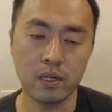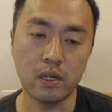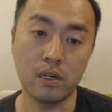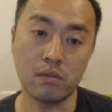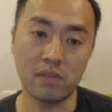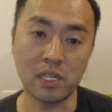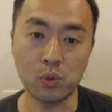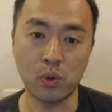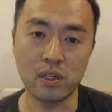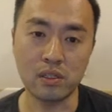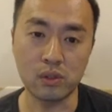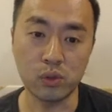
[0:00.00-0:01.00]
That's what
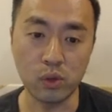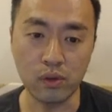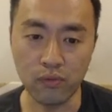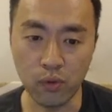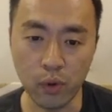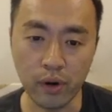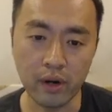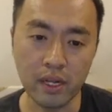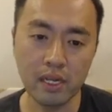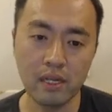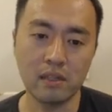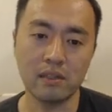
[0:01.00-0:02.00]
it's suited for.
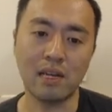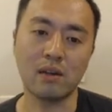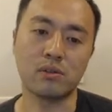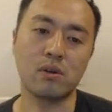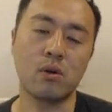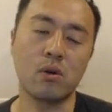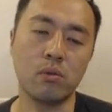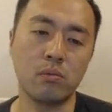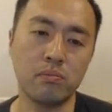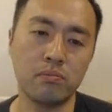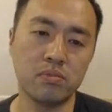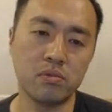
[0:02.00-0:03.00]
Now, so
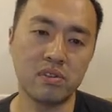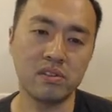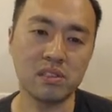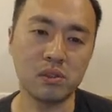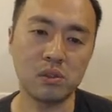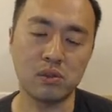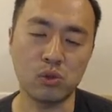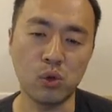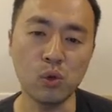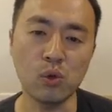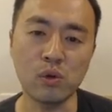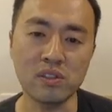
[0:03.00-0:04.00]
this
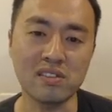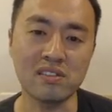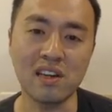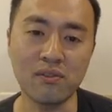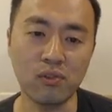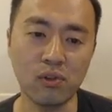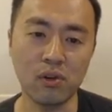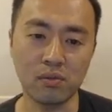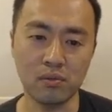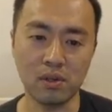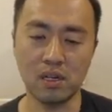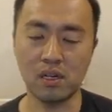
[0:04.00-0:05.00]
tool was designed for
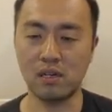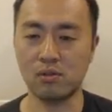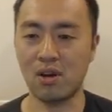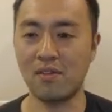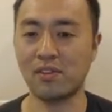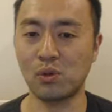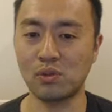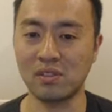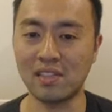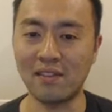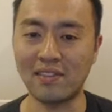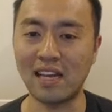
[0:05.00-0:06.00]
traffic sources
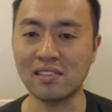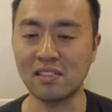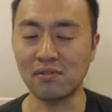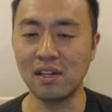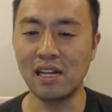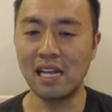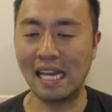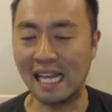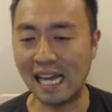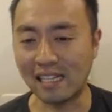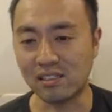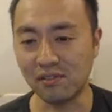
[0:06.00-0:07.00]
have
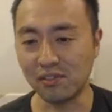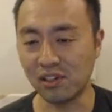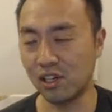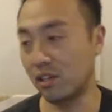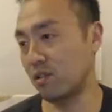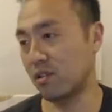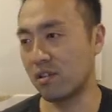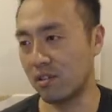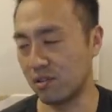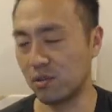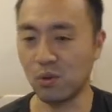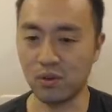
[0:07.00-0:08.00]
lots of other
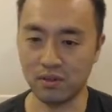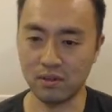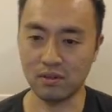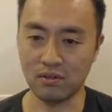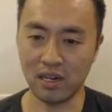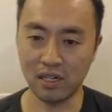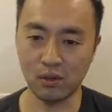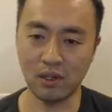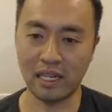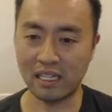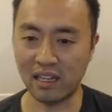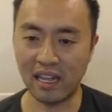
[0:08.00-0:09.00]
sources, right? So
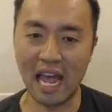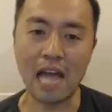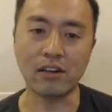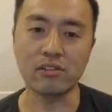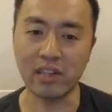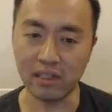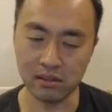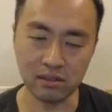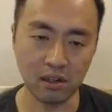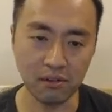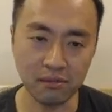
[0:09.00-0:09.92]
like they aggregate stuff.